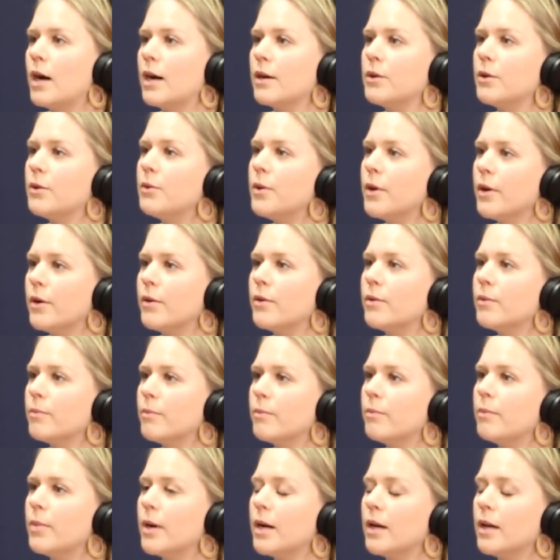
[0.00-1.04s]
I don't know.
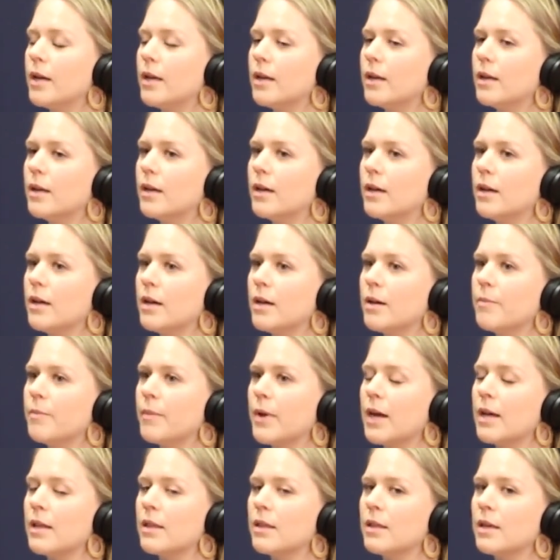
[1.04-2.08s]
But
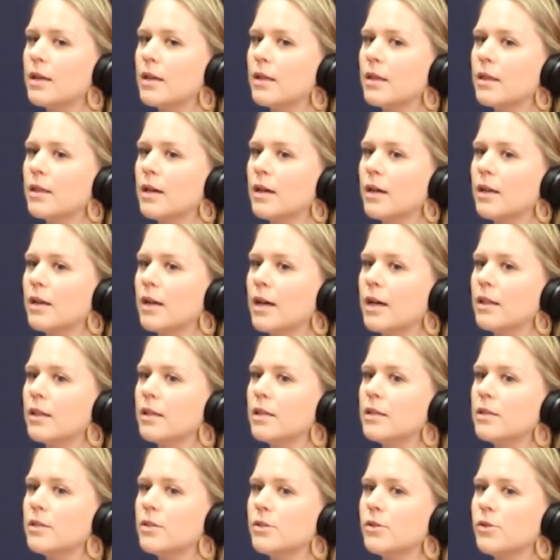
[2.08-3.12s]
I think that at
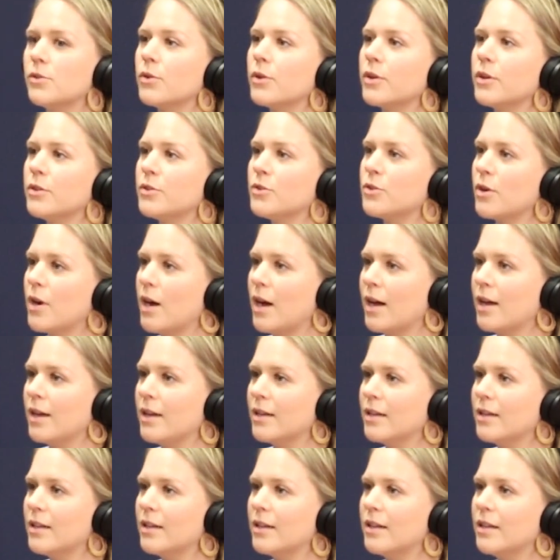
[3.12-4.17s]
least you could try.
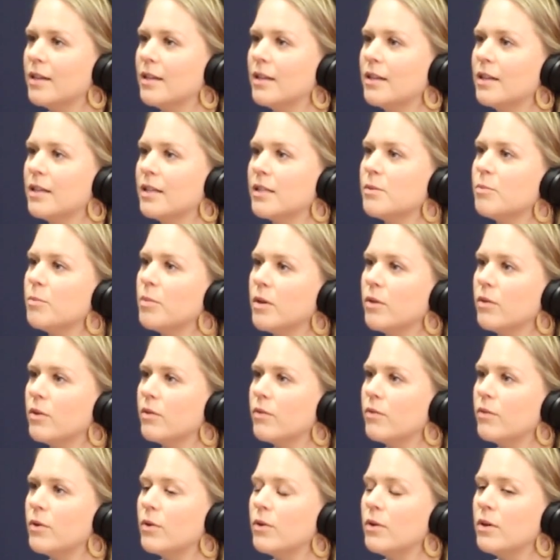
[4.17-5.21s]
And it's
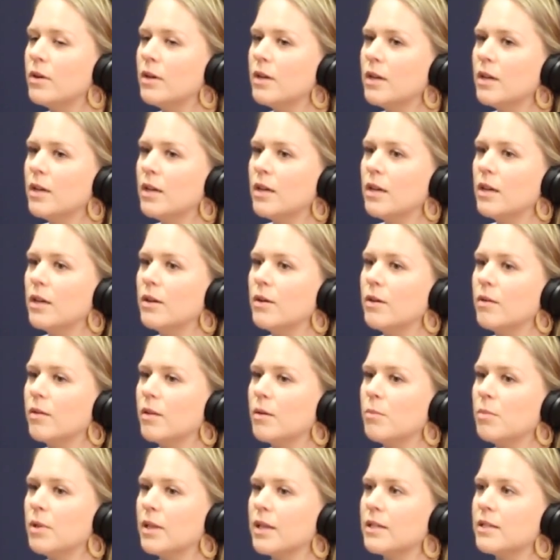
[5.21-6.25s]
beautiful,
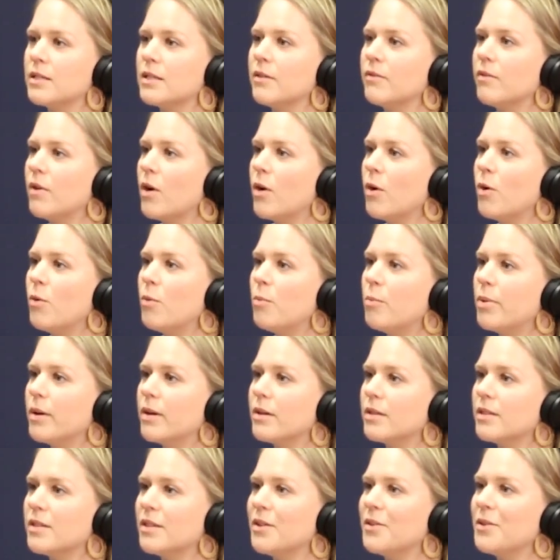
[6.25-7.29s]
the bliss of hope.
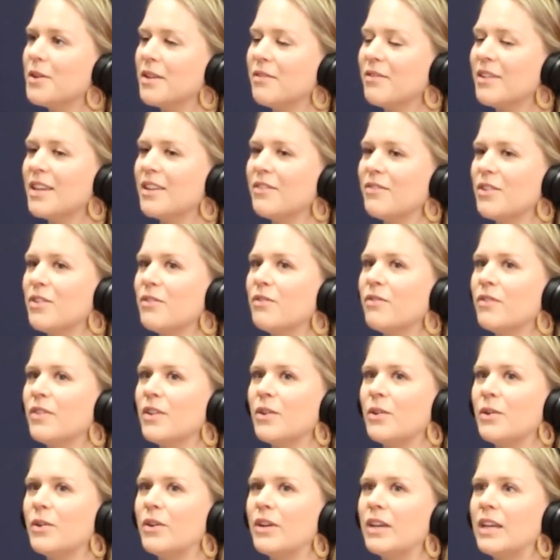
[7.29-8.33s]
So even if you
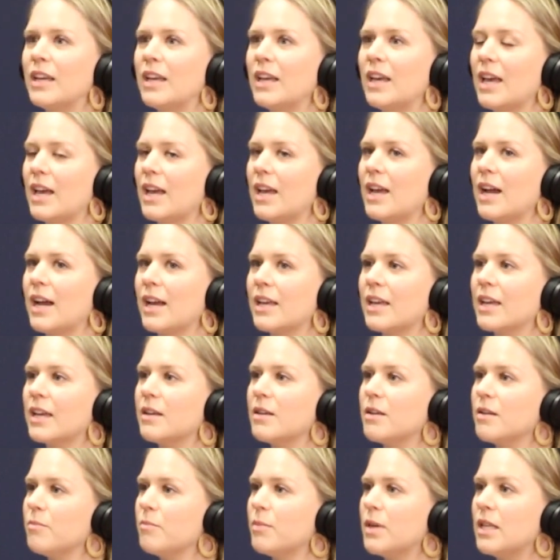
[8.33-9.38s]
feel, hey, I
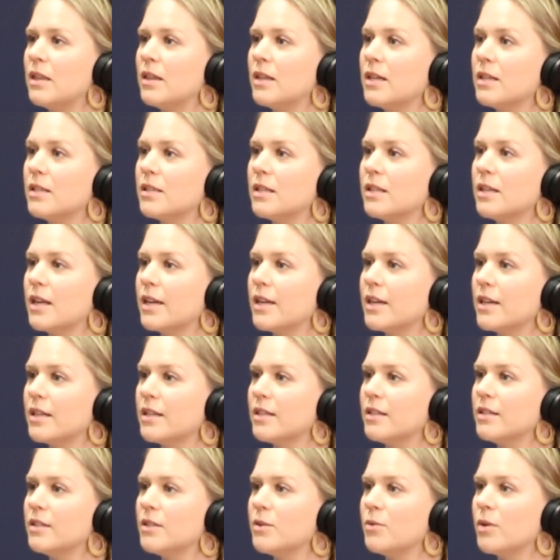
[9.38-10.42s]
can beat this and I
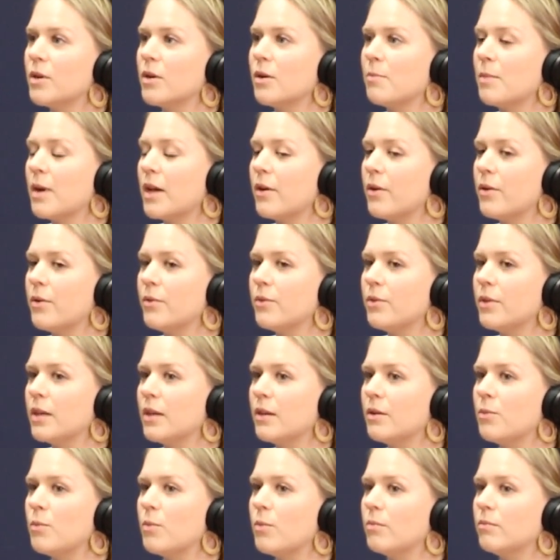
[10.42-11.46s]
can do it on my own,
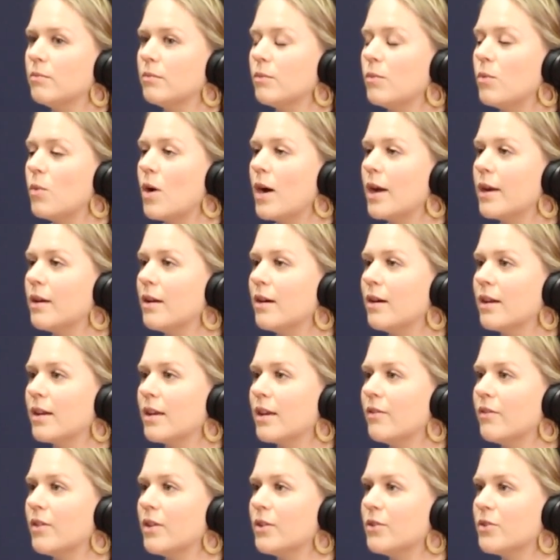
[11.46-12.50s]
then why not
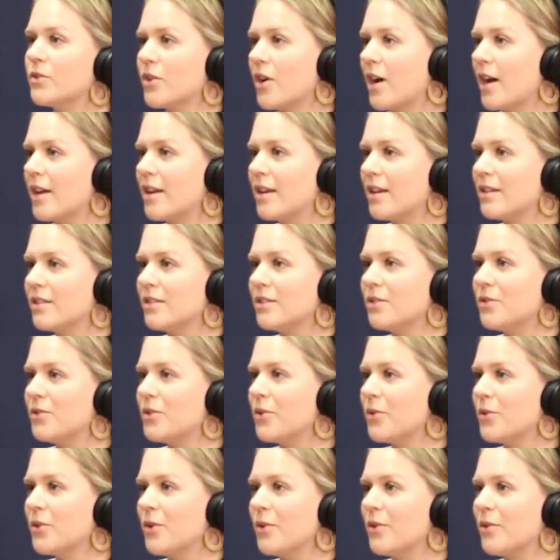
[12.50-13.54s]
give it a try? Because you
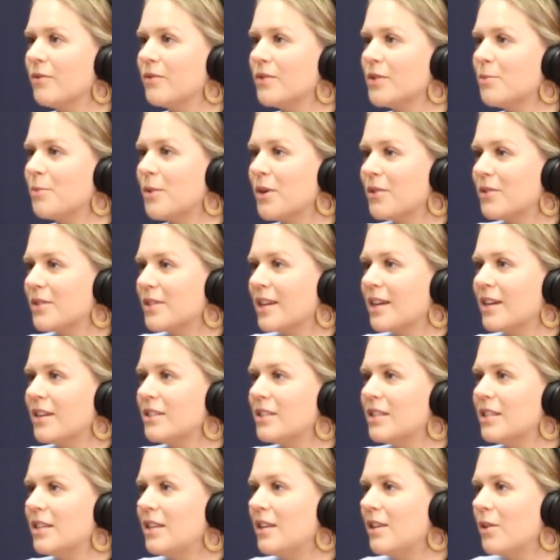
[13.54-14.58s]
don't know if tomorrow's
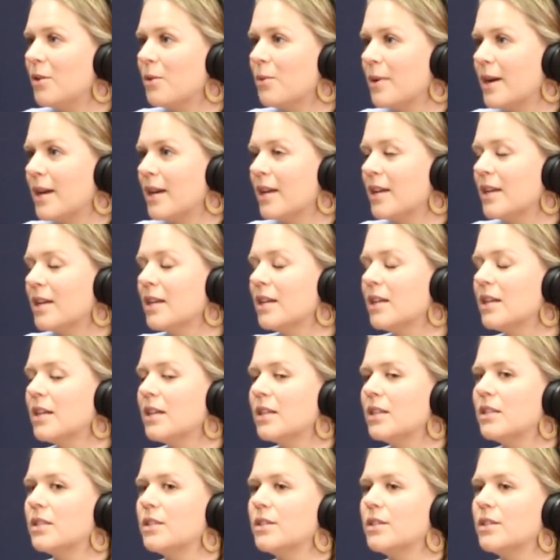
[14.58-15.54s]
guaranteed either way. Yeah.